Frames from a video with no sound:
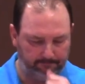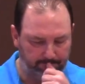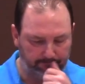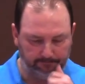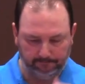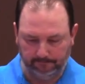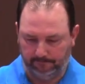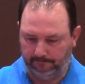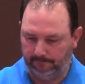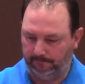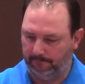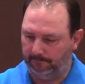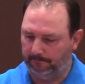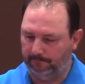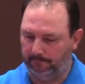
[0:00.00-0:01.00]

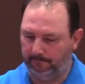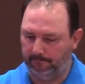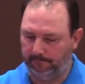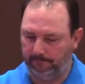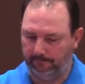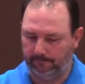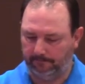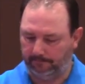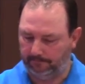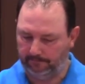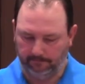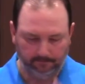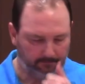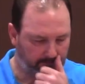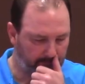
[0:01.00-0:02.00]

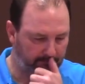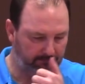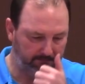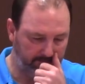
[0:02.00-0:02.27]
[no speech]